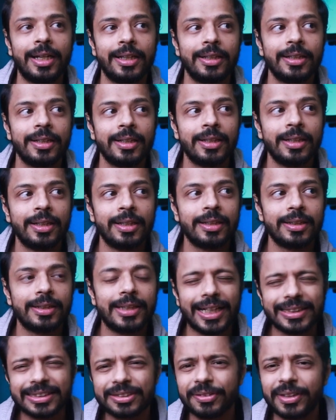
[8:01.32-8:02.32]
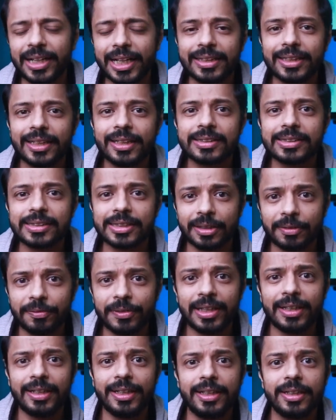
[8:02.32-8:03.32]
And that's where I think
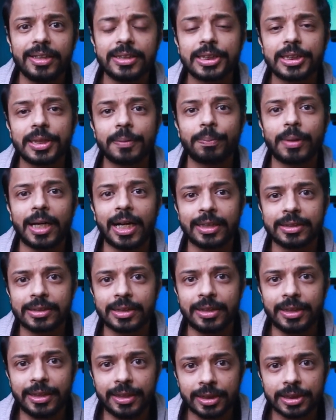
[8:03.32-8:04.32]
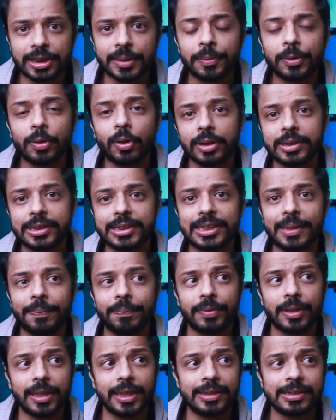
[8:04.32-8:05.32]
servant leadership as a leadership
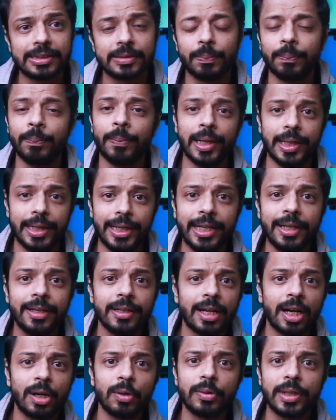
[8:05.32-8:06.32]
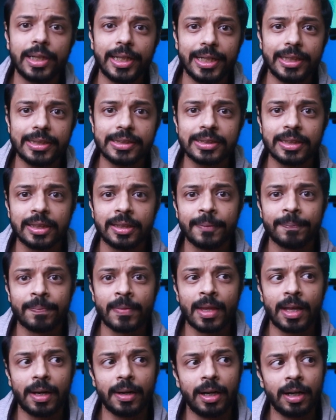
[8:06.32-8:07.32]
concept is budding nowadays.
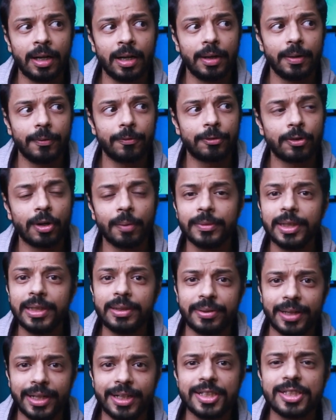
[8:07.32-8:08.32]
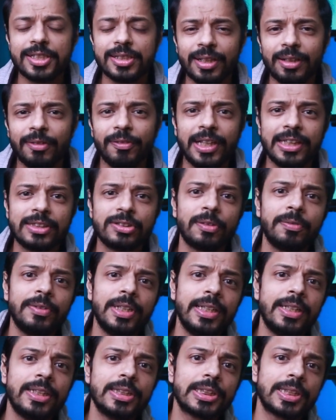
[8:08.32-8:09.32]
From the traditional ways of
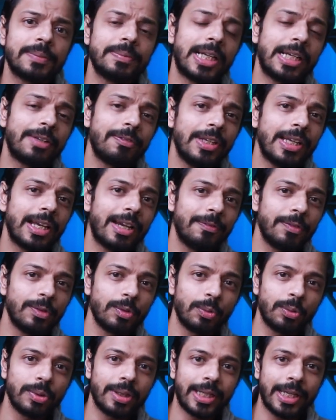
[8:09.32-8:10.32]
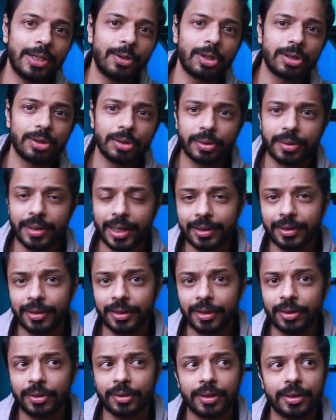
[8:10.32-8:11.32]
leadership that we have known, like
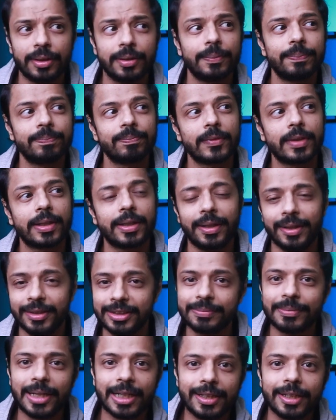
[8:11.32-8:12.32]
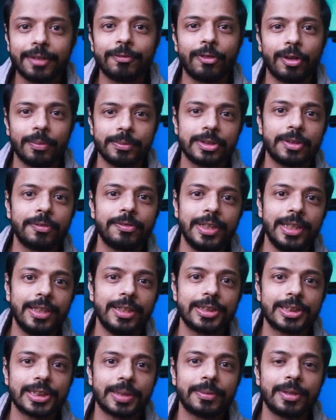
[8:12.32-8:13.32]
autocratic or charismatic forms of
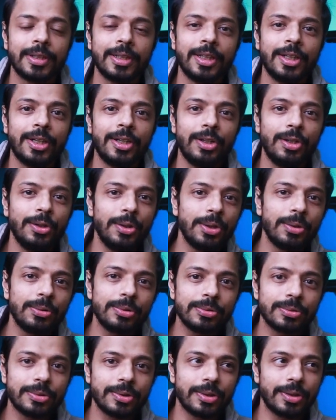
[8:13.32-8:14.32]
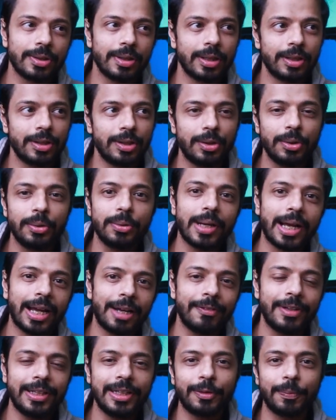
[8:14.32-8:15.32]
leadership. Do you
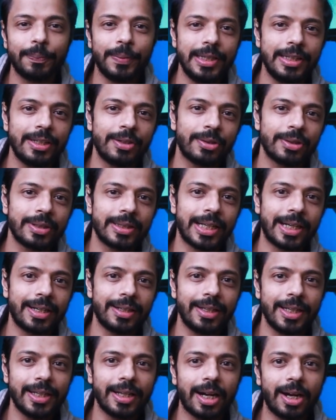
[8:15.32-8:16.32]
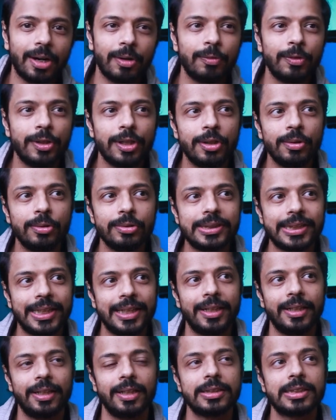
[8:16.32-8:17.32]
have any opinion on that? Like, how would you
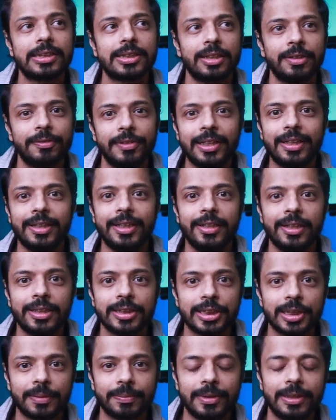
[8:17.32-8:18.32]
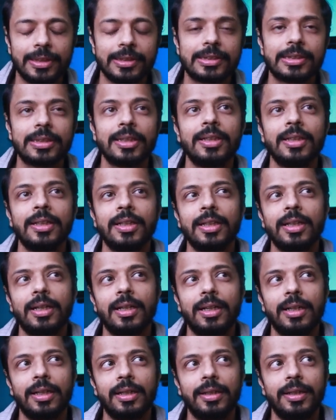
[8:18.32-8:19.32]
say a servant leadership is
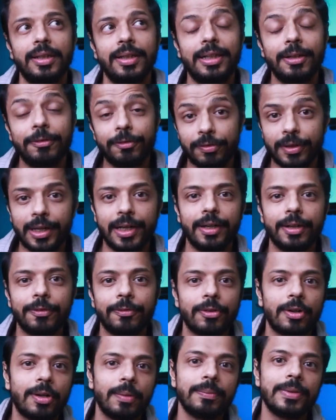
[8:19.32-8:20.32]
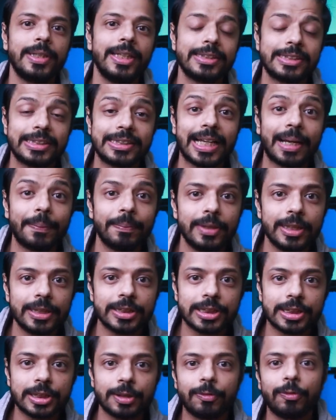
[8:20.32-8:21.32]
different from the
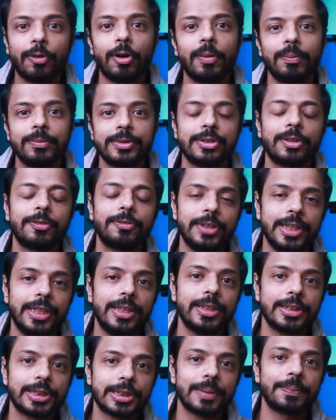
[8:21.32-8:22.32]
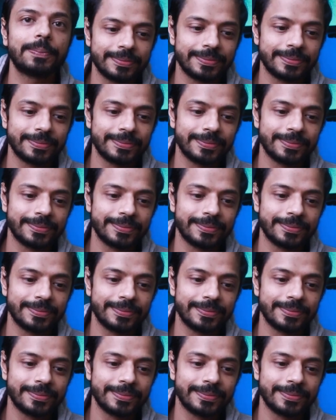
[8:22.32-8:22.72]
established forms of leadership?